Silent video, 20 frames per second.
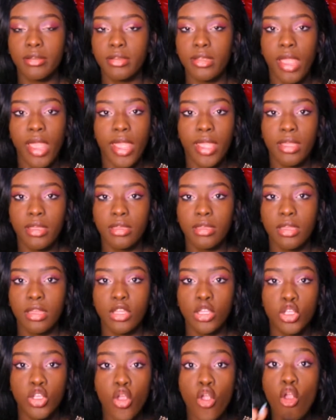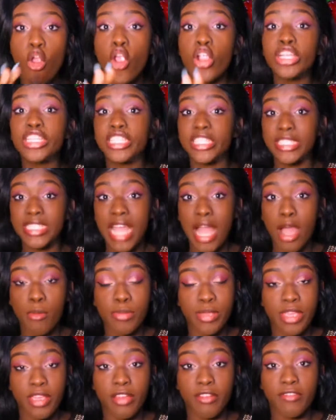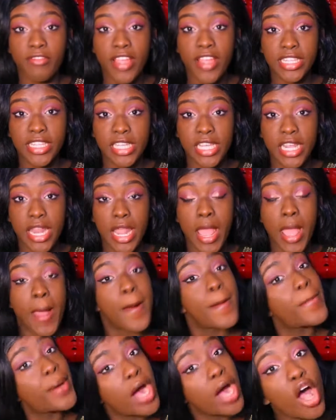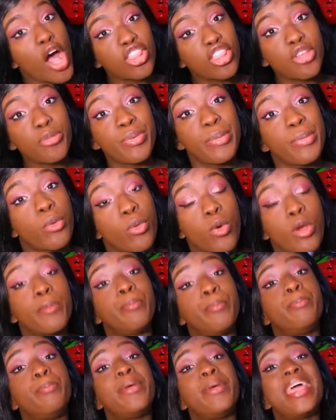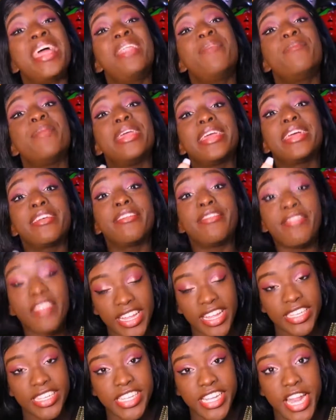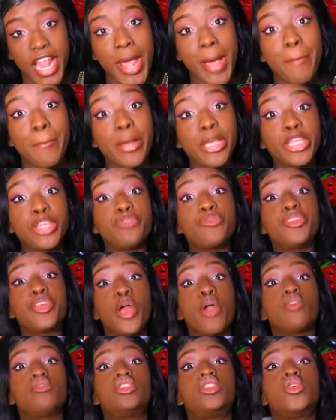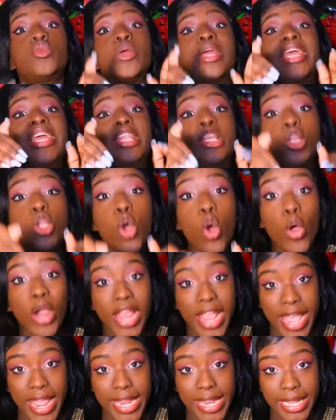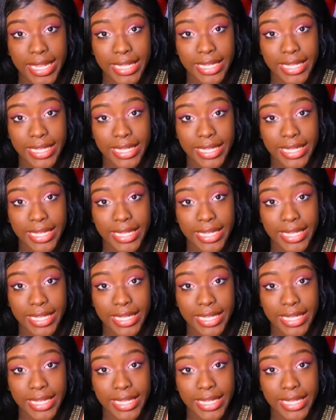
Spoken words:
okay? You're just now being affected, but other people were been being affected, but you chose to ignore it.